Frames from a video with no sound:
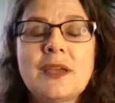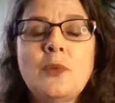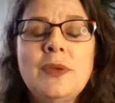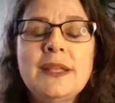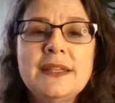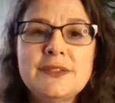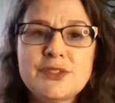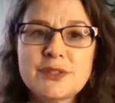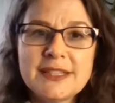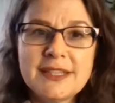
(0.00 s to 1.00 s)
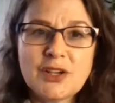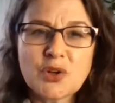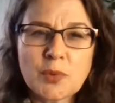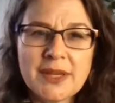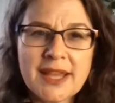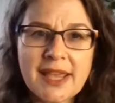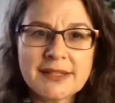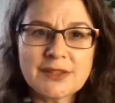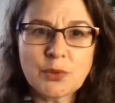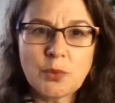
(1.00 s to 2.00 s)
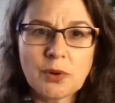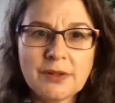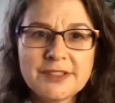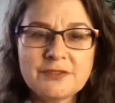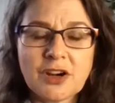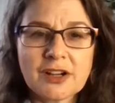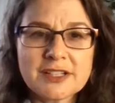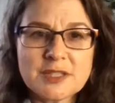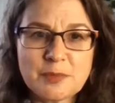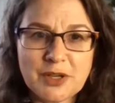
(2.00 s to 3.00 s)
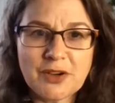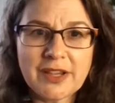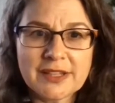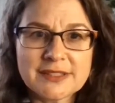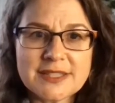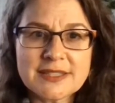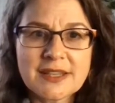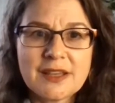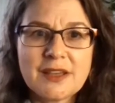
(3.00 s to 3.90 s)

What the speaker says: We literally create the world of our experience